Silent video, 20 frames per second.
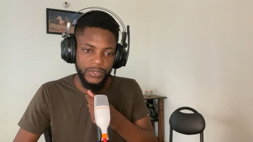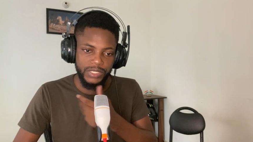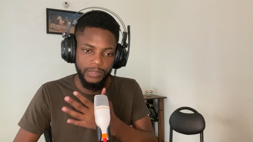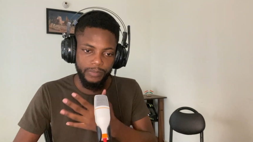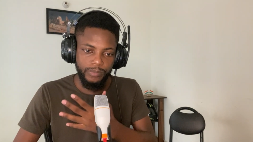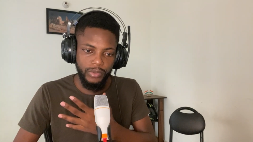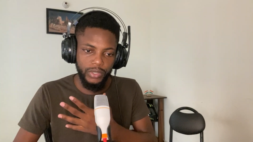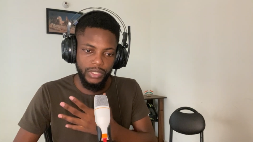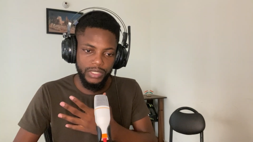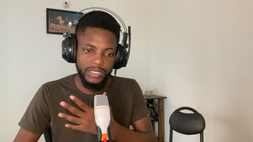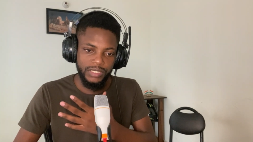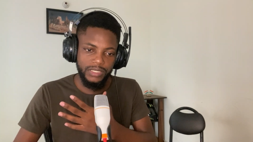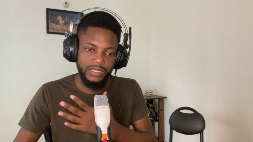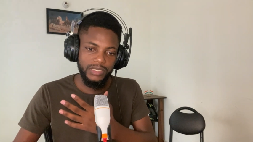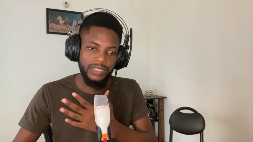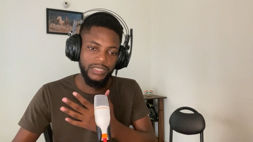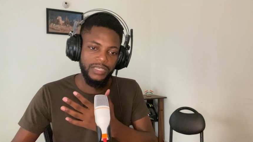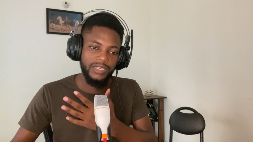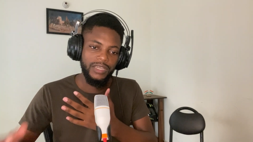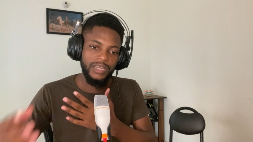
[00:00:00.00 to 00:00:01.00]
support.
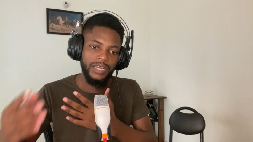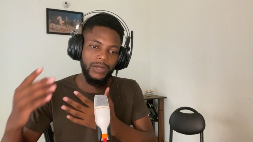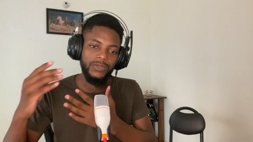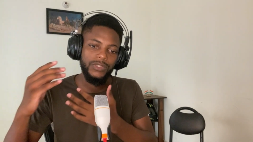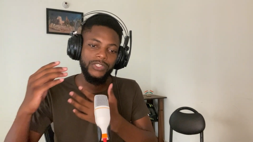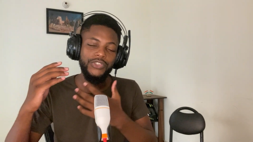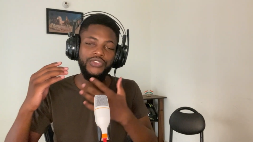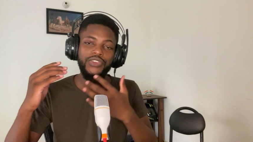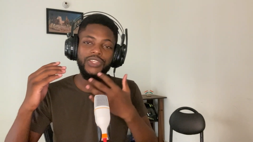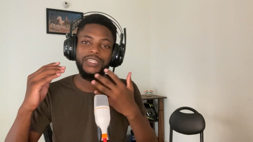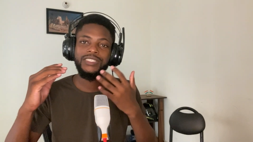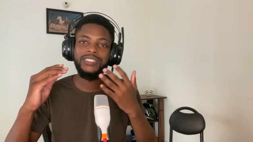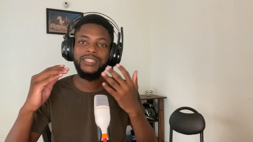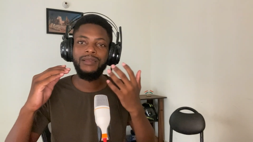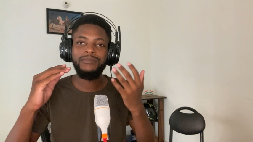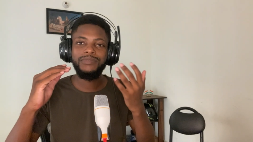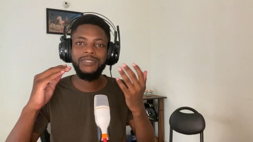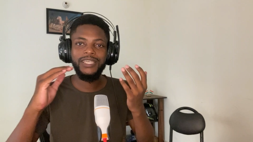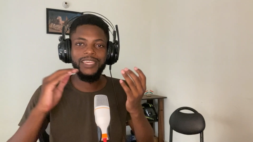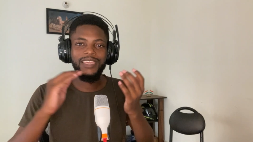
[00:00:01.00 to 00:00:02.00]
I'll see you next
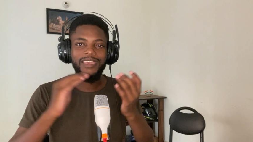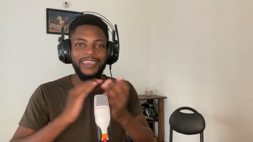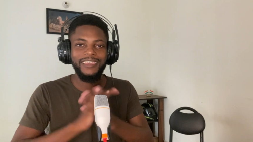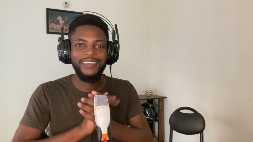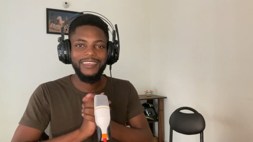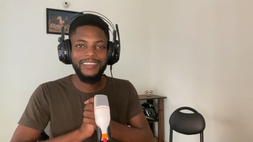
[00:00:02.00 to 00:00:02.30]
time. Take care.